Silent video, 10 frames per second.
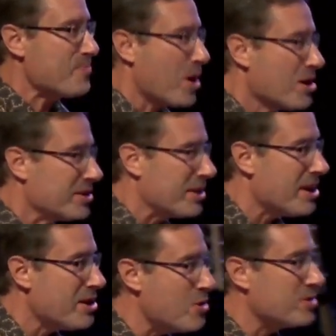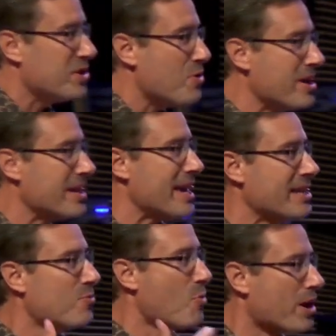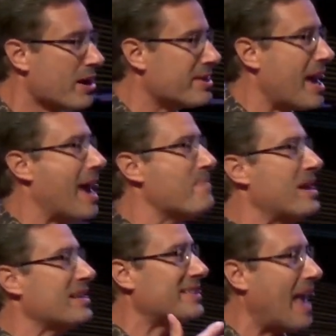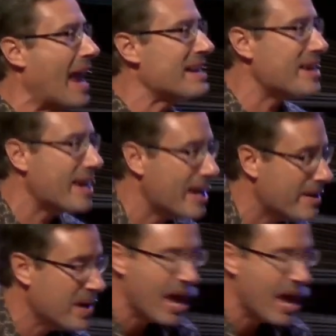person who's doing his work that had been assigned to him,